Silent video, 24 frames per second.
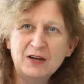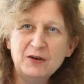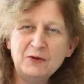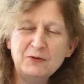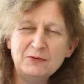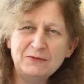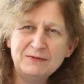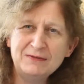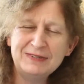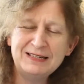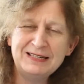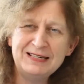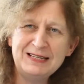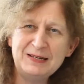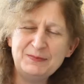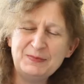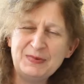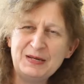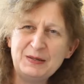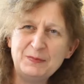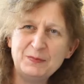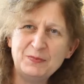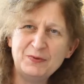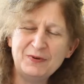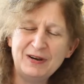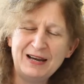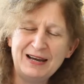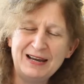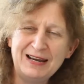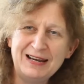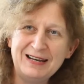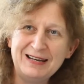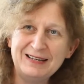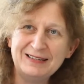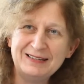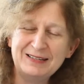own teeming
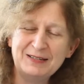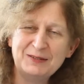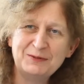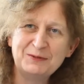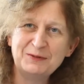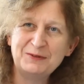brain is a